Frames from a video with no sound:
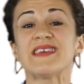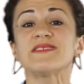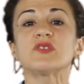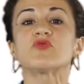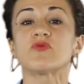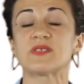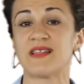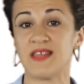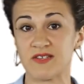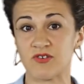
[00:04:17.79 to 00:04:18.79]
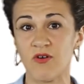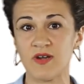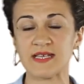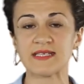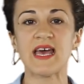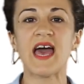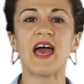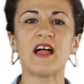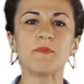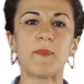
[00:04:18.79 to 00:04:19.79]
easy-to-use electronics
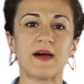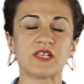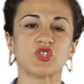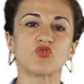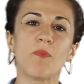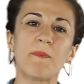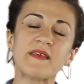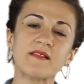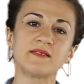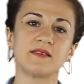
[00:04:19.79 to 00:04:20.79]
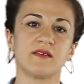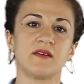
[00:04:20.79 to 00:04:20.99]
help us to build